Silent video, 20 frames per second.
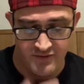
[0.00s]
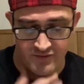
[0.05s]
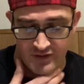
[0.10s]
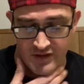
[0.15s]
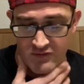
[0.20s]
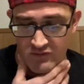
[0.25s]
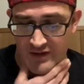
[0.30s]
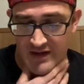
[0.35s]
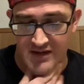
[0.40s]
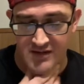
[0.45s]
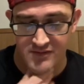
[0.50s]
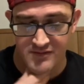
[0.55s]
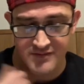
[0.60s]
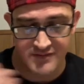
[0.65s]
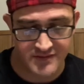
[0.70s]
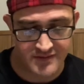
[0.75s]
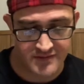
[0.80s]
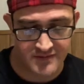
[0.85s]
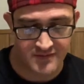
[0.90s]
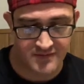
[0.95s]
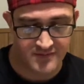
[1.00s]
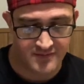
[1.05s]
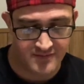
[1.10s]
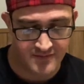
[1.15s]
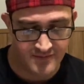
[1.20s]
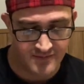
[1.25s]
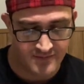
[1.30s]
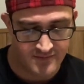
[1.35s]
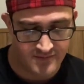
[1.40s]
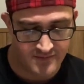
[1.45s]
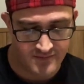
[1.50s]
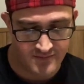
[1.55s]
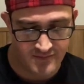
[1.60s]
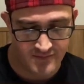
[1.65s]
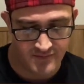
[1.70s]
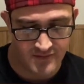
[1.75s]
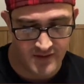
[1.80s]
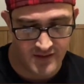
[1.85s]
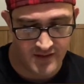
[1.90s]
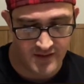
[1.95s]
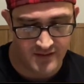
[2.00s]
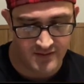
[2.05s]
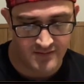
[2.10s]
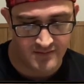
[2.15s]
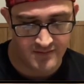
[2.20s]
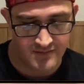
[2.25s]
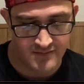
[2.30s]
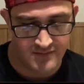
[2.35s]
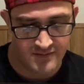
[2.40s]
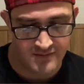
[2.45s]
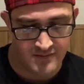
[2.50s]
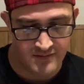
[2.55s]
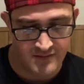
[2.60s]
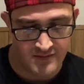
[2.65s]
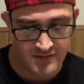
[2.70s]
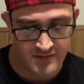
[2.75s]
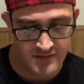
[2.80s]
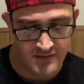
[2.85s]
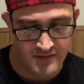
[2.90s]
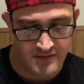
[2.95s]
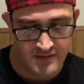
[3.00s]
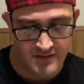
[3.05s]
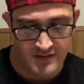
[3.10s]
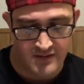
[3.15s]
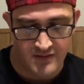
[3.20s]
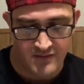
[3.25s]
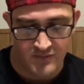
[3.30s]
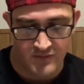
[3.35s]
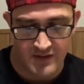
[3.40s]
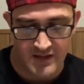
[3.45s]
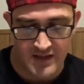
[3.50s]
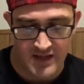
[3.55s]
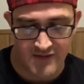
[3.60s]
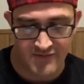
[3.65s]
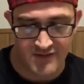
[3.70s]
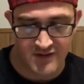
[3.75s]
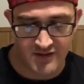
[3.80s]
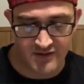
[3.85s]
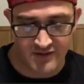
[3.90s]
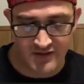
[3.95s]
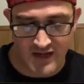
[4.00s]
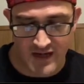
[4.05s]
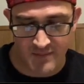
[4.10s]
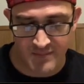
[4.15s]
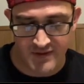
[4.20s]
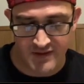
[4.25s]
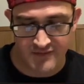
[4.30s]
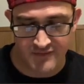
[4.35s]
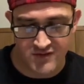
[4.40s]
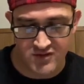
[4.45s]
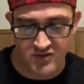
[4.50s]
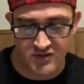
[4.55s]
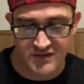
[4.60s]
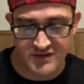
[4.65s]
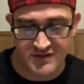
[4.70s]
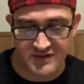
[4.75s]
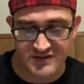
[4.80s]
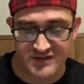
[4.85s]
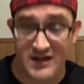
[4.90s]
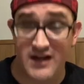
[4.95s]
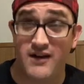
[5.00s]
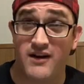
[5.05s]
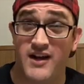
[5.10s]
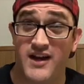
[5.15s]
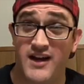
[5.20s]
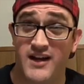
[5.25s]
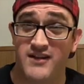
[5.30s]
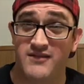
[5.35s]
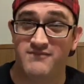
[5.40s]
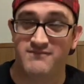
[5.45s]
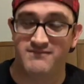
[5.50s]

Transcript: rounds. All right. We have another copy of Judas Iscariot,